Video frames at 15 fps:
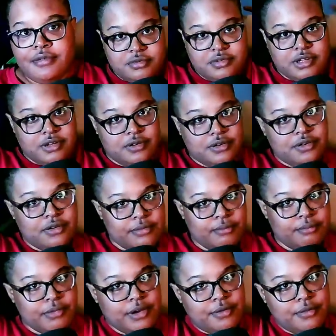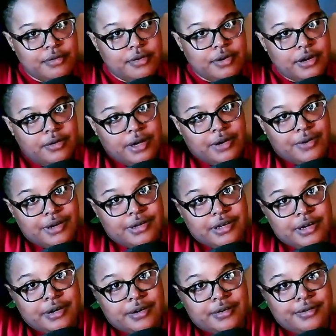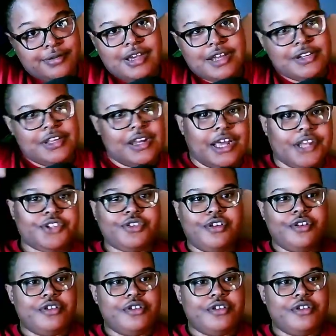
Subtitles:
I don't know. Mirror. Okay, like right there. And then I turned